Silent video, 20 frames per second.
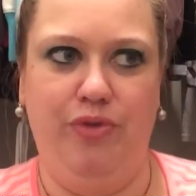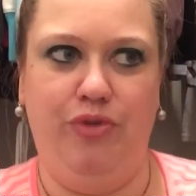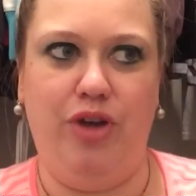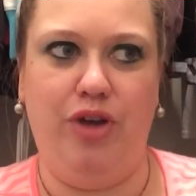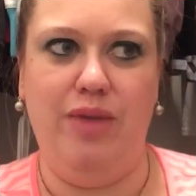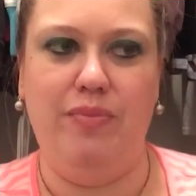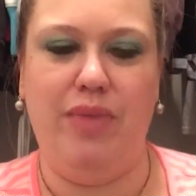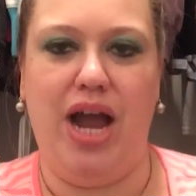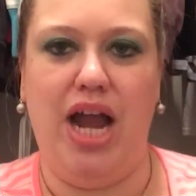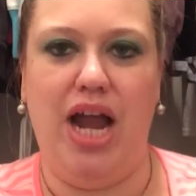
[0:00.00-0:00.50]

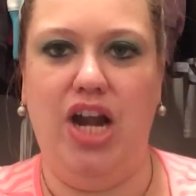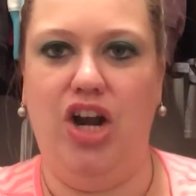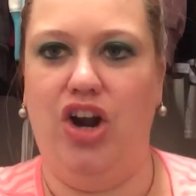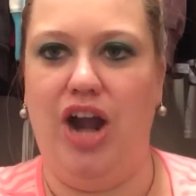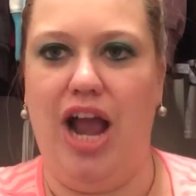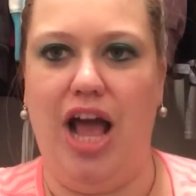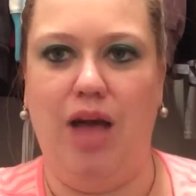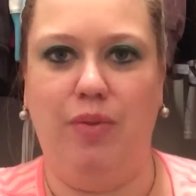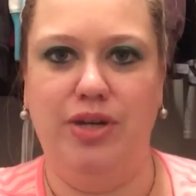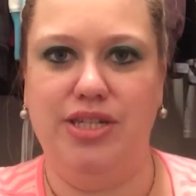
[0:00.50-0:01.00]
Fred
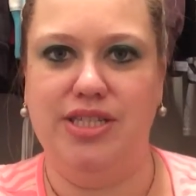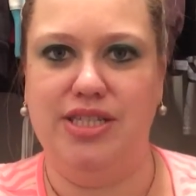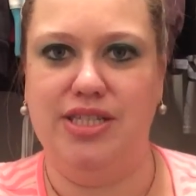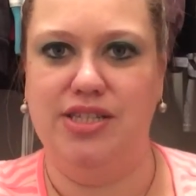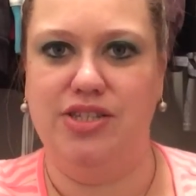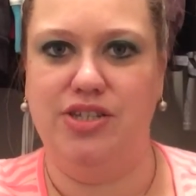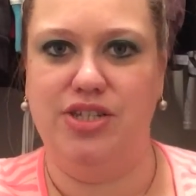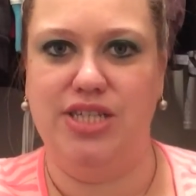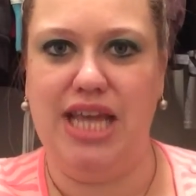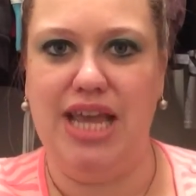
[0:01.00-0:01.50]
Meyer,
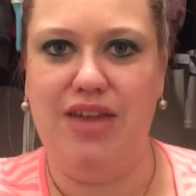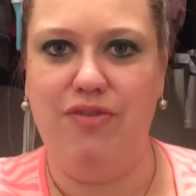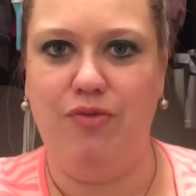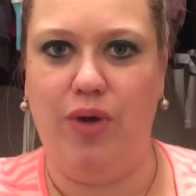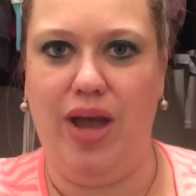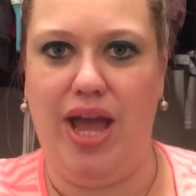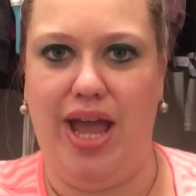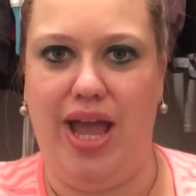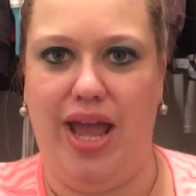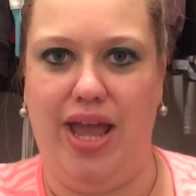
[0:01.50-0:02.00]
Albertsons, or
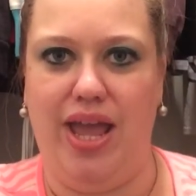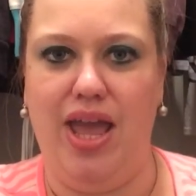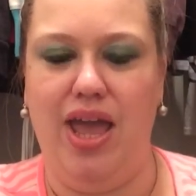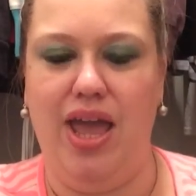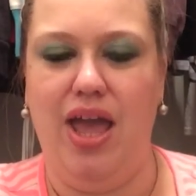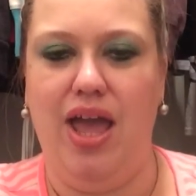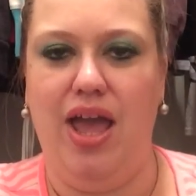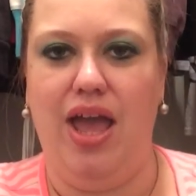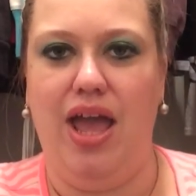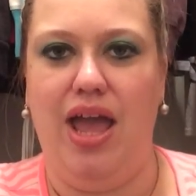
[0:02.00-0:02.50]
Safeway,
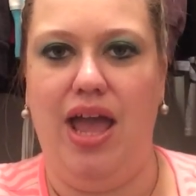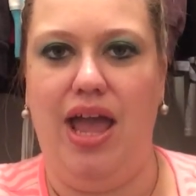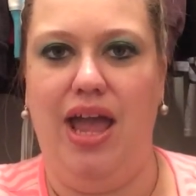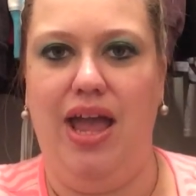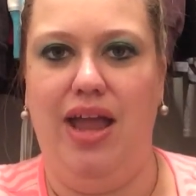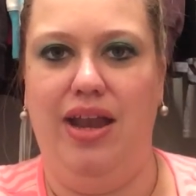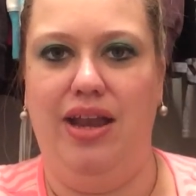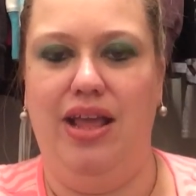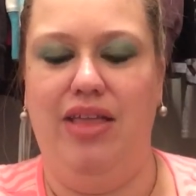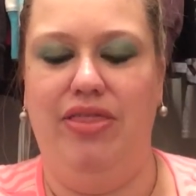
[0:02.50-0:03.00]

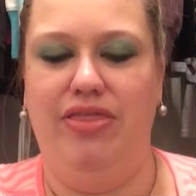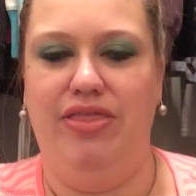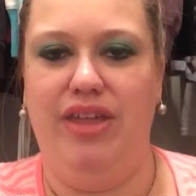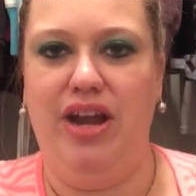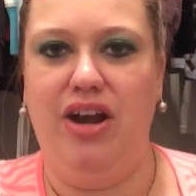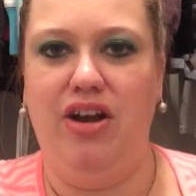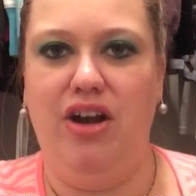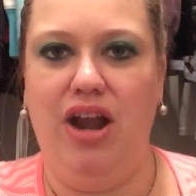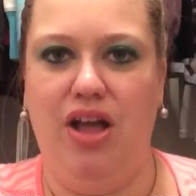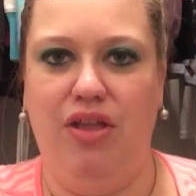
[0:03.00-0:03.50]
and in
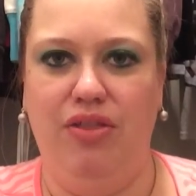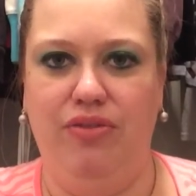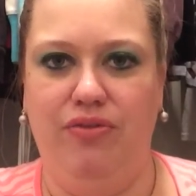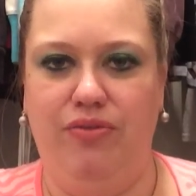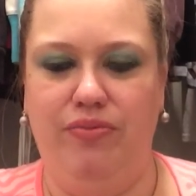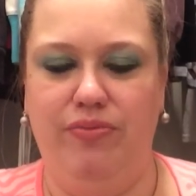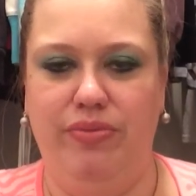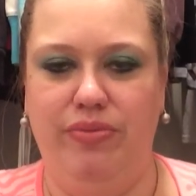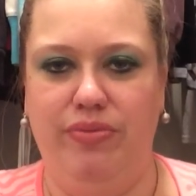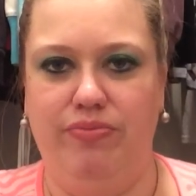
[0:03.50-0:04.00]
their
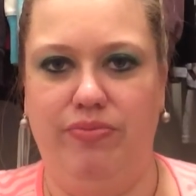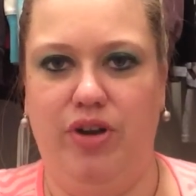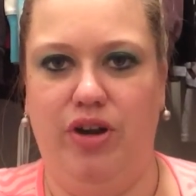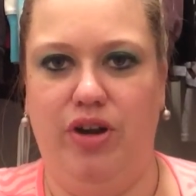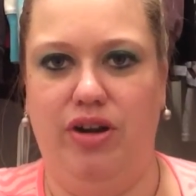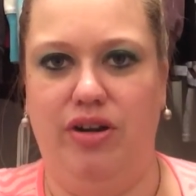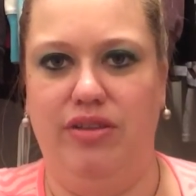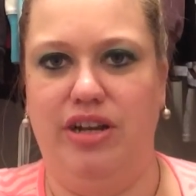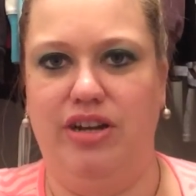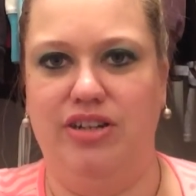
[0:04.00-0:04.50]
health
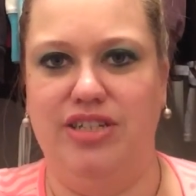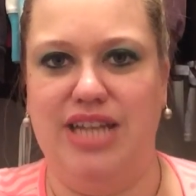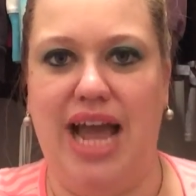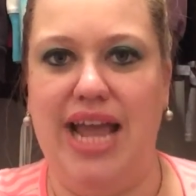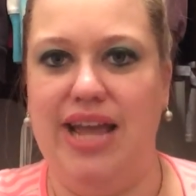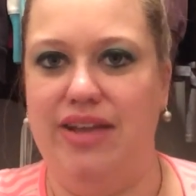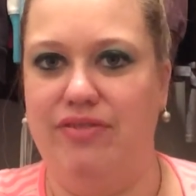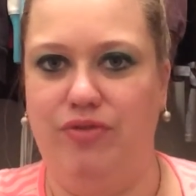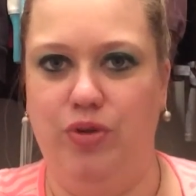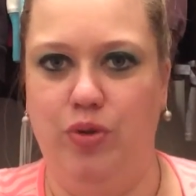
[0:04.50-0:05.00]
or their
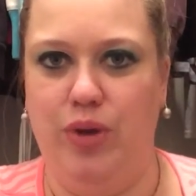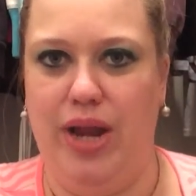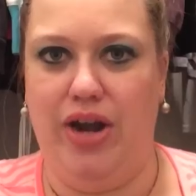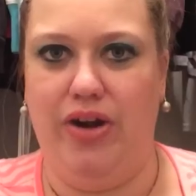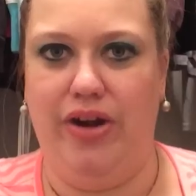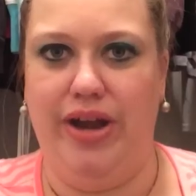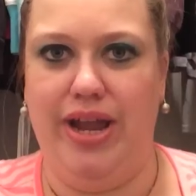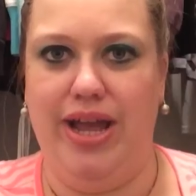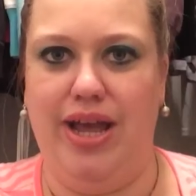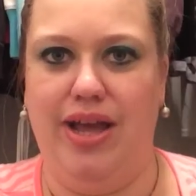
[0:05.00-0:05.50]
diet food
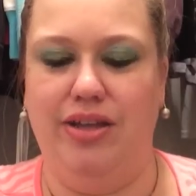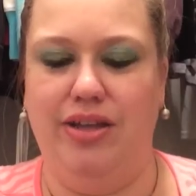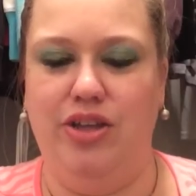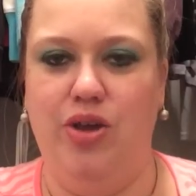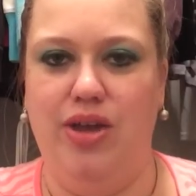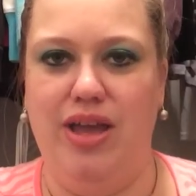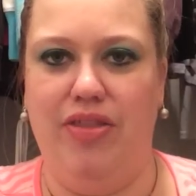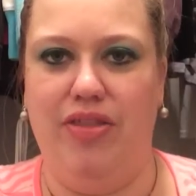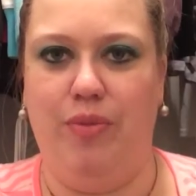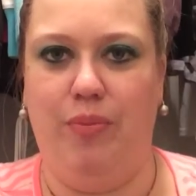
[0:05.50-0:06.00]
area,
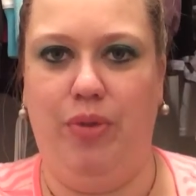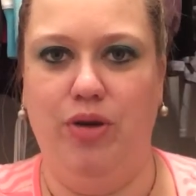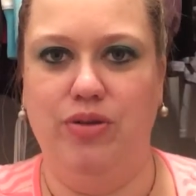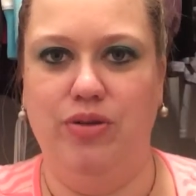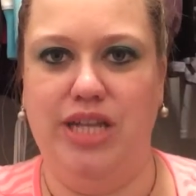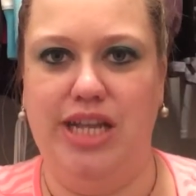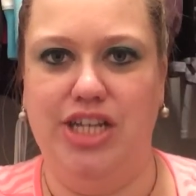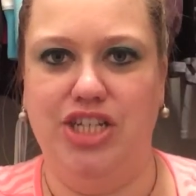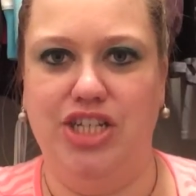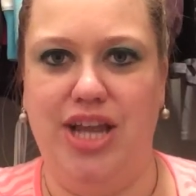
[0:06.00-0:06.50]
you can get the
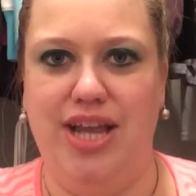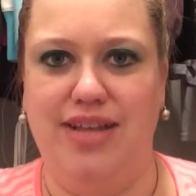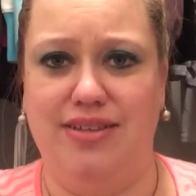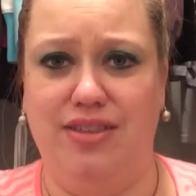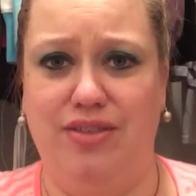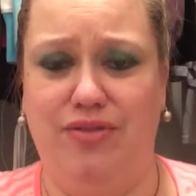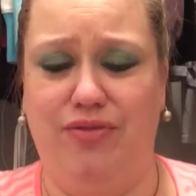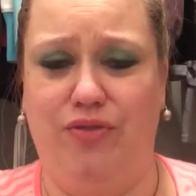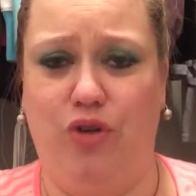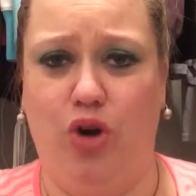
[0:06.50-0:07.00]
protein shakes
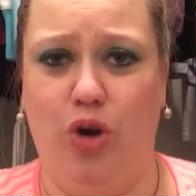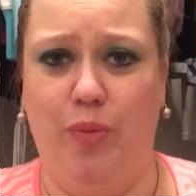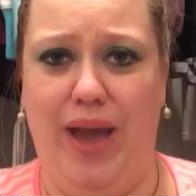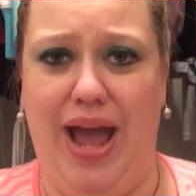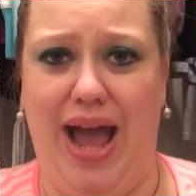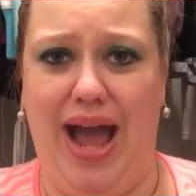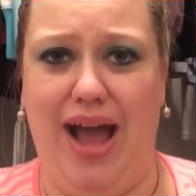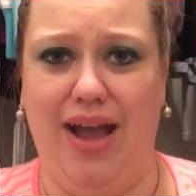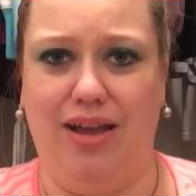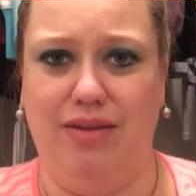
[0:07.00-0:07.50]
in the
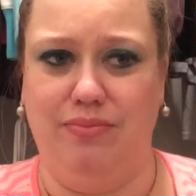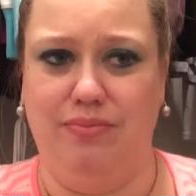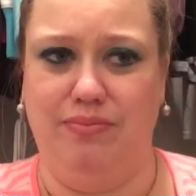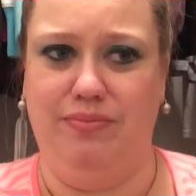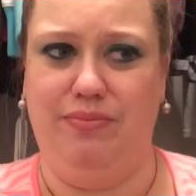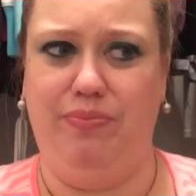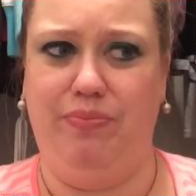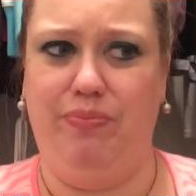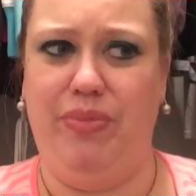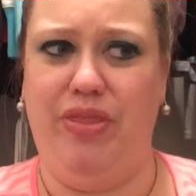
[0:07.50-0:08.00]
4-pack,
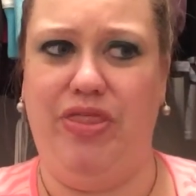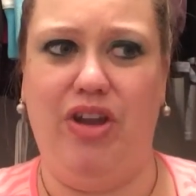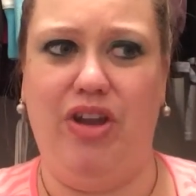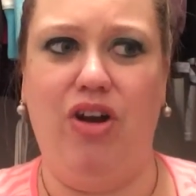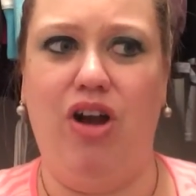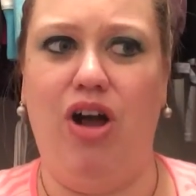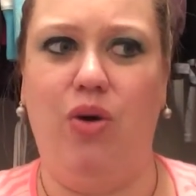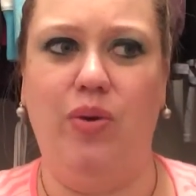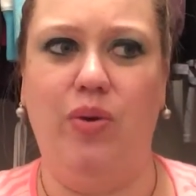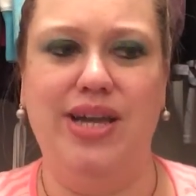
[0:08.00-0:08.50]
but
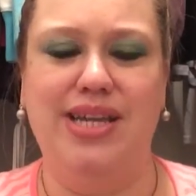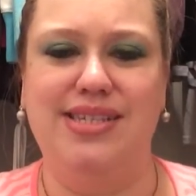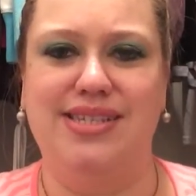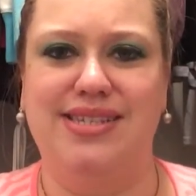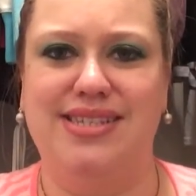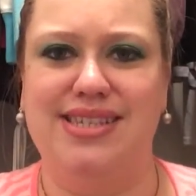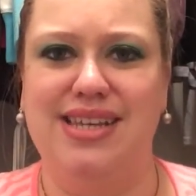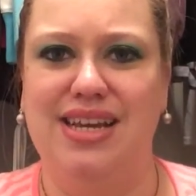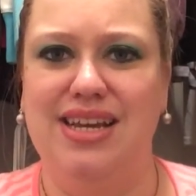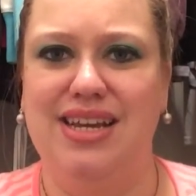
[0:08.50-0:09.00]
they're
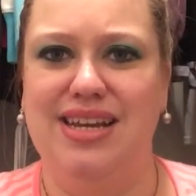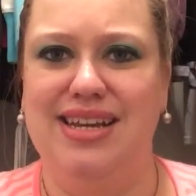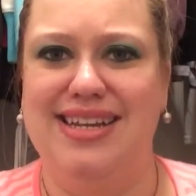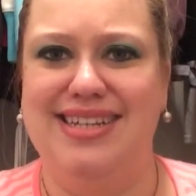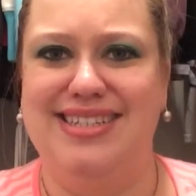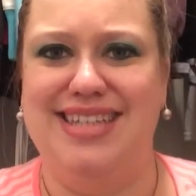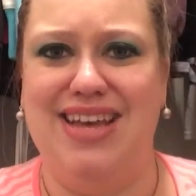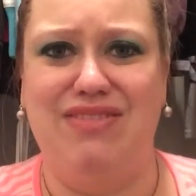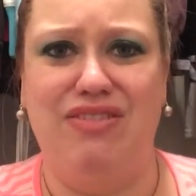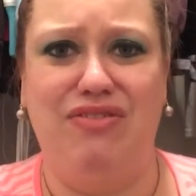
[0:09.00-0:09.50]
always
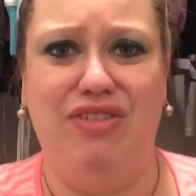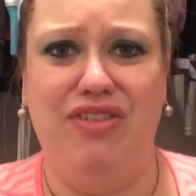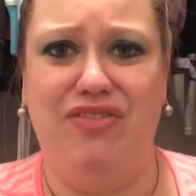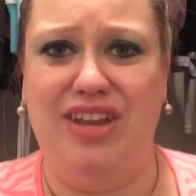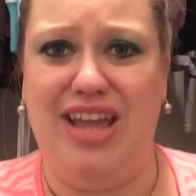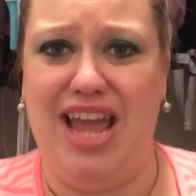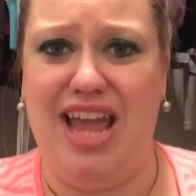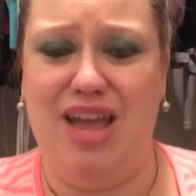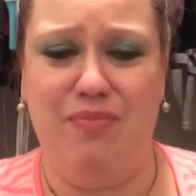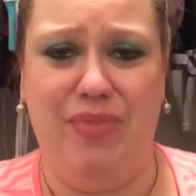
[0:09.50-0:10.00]

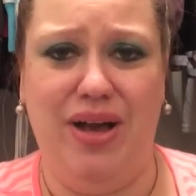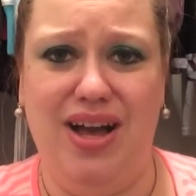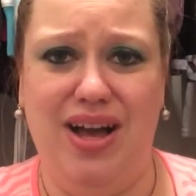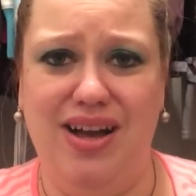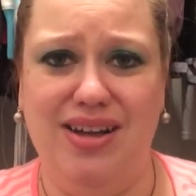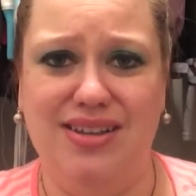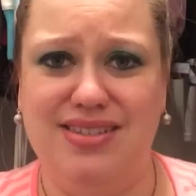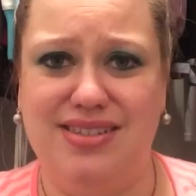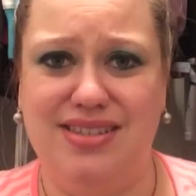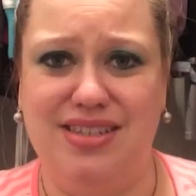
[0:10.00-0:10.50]
$7.50,
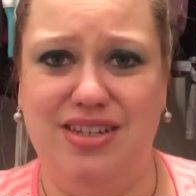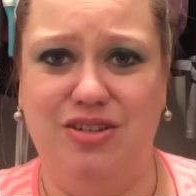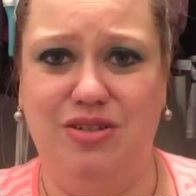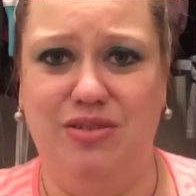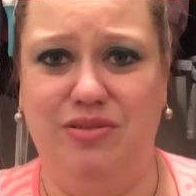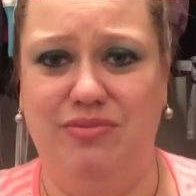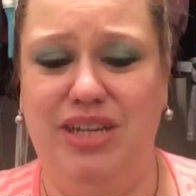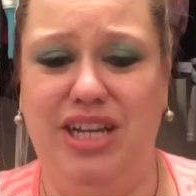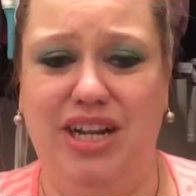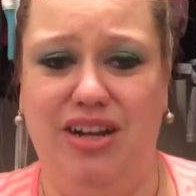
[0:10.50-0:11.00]
$8,
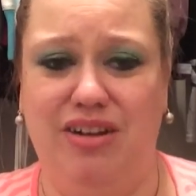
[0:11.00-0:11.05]
so,